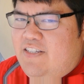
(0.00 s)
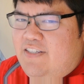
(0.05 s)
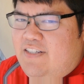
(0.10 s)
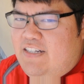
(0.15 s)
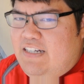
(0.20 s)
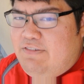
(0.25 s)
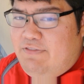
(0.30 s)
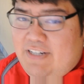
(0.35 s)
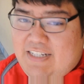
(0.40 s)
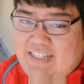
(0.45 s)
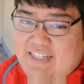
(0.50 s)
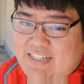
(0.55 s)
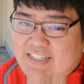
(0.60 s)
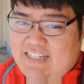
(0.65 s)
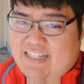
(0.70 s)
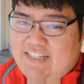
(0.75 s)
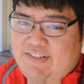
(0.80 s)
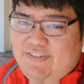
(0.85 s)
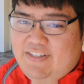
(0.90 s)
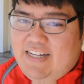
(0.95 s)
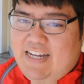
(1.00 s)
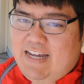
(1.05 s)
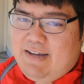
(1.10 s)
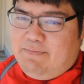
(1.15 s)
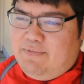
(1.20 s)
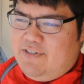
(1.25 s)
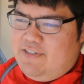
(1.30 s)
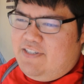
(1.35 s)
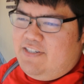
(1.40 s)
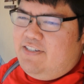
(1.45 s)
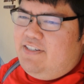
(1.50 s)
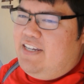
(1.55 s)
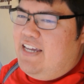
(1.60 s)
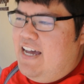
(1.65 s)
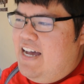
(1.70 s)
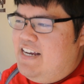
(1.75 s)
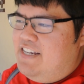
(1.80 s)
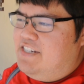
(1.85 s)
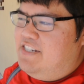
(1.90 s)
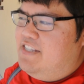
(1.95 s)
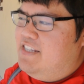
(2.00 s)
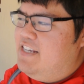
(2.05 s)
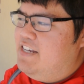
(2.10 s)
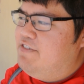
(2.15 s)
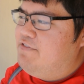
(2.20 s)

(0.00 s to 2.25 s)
I was successfully able to catch the